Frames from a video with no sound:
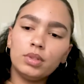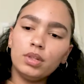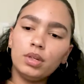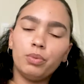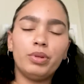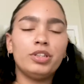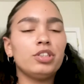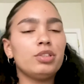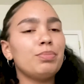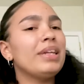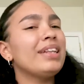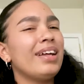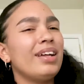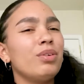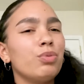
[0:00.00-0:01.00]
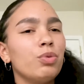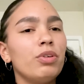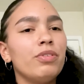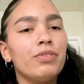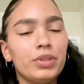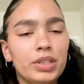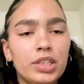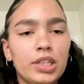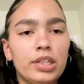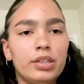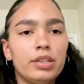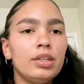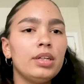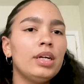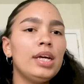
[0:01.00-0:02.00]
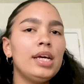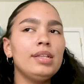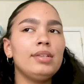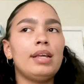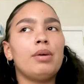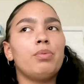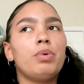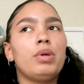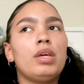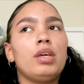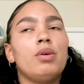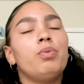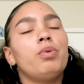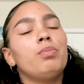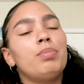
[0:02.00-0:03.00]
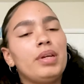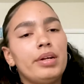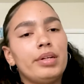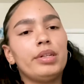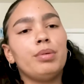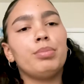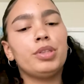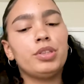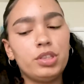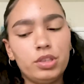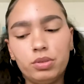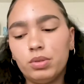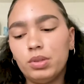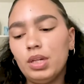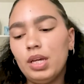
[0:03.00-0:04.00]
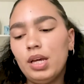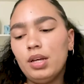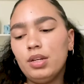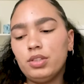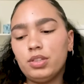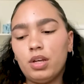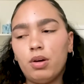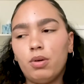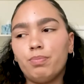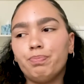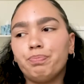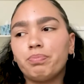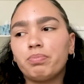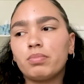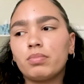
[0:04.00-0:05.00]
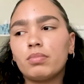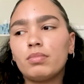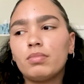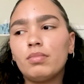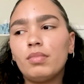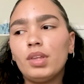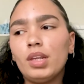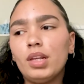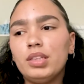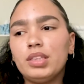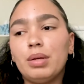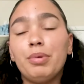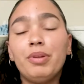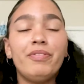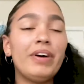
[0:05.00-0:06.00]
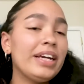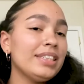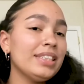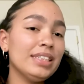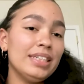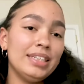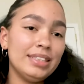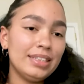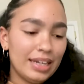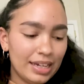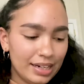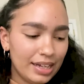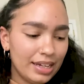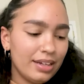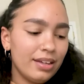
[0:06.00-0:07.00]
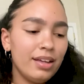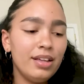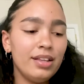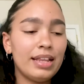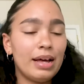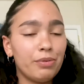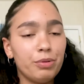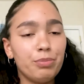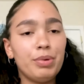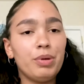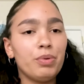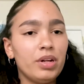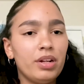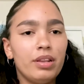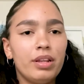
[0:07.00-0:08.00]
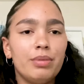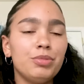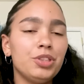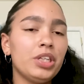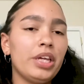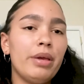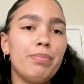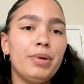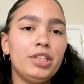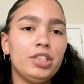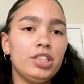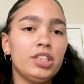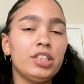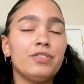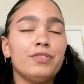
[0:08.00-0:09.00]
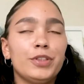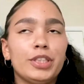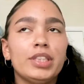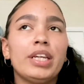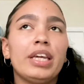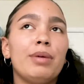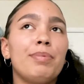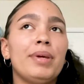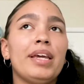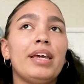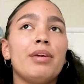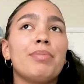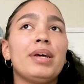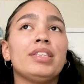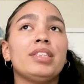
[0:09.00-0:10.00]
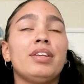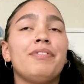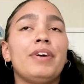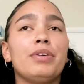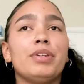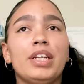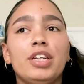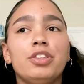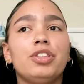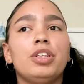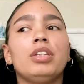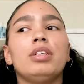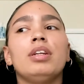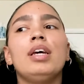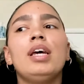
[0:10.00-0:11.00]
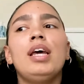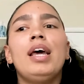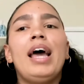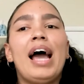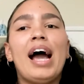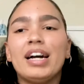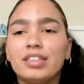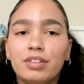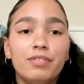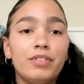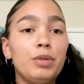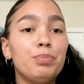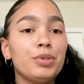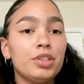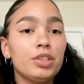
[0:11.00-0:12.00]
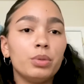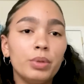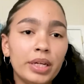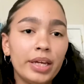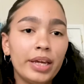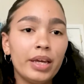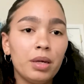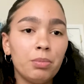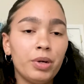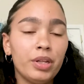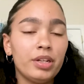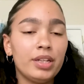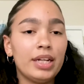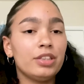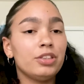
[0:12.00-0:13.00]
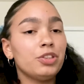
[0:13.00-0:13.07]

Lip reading: we just made that a rule for each other, that we would be our number two. So some advice in dating, that would be one of them. Just keeping Jesus first, keeping him as the foundation, actively pursuing him, whether that's